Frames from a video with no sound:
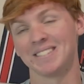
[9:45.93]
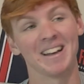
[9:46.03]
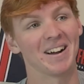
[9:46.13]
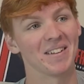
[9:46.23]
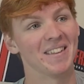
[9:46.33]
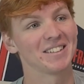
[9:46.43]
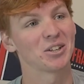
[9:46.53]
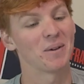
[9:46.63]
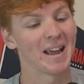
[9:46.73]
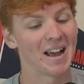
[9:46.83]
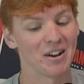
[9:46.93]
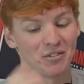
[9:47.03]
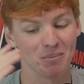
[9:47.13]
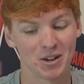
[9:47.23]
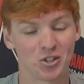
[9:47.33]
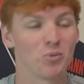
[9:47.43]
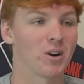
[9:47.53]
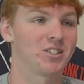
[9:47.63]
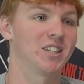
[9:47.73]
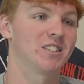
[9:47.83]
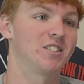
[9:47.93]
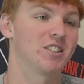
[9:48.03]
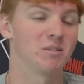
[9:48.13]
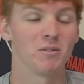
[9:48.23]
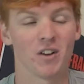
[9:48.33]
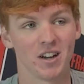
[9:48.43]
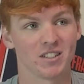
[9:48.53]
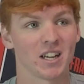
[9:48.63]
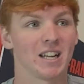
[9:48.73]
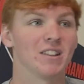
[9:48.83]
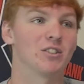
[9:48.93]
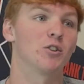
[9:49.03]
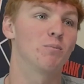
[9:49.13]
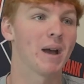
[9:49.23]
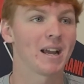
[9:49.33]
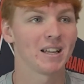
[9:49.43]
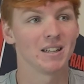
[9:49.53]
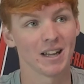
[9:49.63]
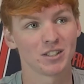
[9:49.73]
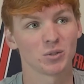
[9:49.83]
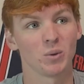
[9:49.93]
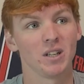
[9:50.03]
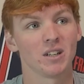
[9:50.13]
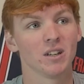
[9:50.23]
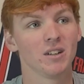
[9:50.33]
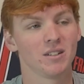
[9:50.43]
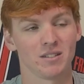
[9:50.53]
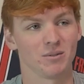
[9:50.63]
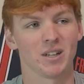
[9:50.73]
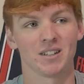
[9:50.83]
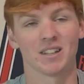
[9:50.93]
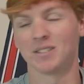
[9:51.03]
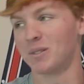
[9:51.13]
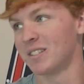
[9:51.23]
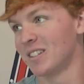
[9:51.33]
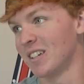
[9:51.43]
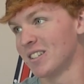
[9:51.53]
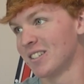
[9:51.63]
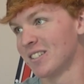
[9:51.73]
Yeah, and that's all we have. Make sure you watch Texas. It's going to be very exciting. Then tune back in next week. What did I say, Texas?